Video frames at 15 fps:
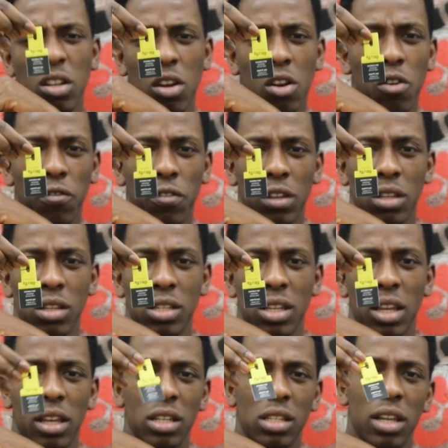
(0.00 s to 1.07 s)
I don't know if you can
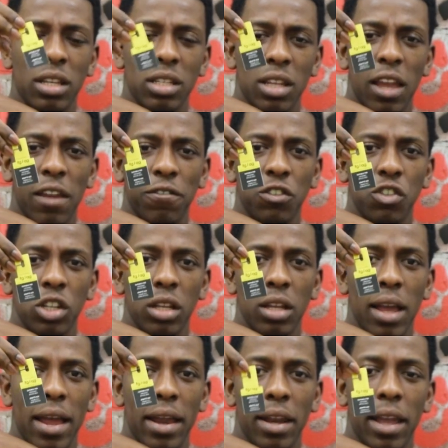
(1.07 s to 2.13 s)
see it. It says FG
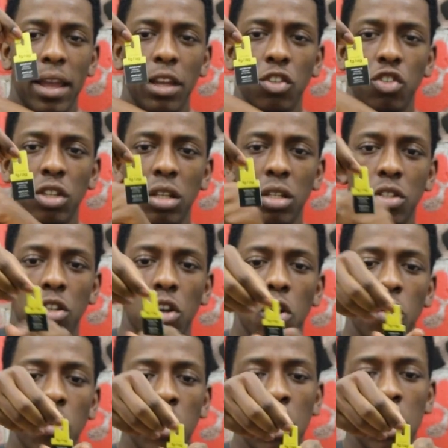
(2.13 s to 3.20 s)
and AG.
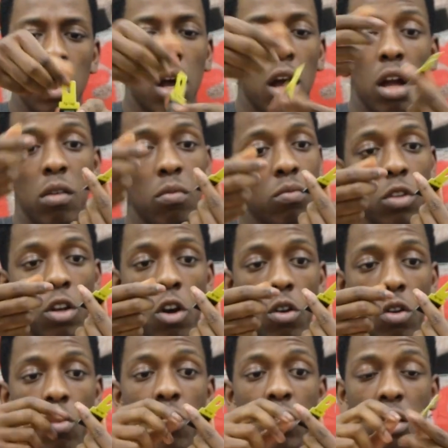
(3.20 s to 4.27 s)
So,
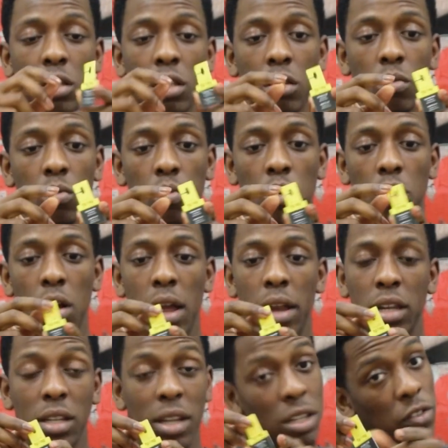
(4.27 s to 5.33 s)
according to what
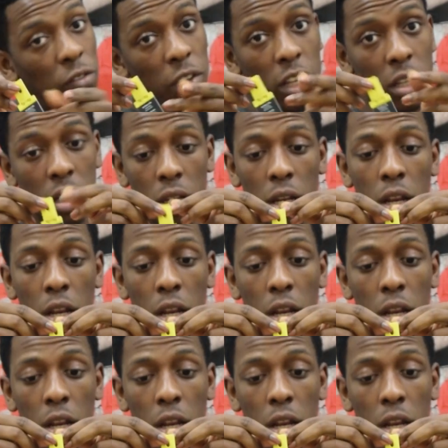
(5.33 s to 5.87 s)
Adidas think,